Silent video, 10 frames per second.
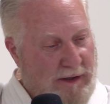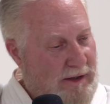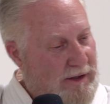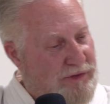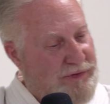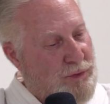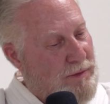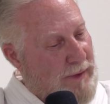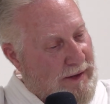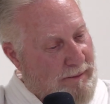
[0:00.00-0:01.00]
he threw
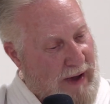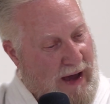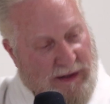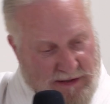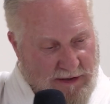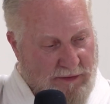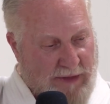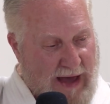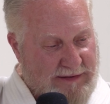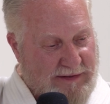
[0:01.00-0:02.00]
them on the mat and he said,
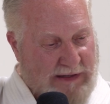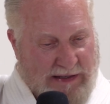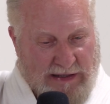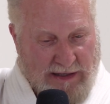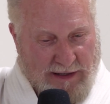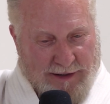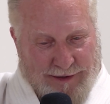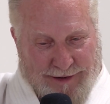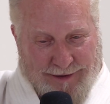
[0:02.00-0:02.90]
that's key.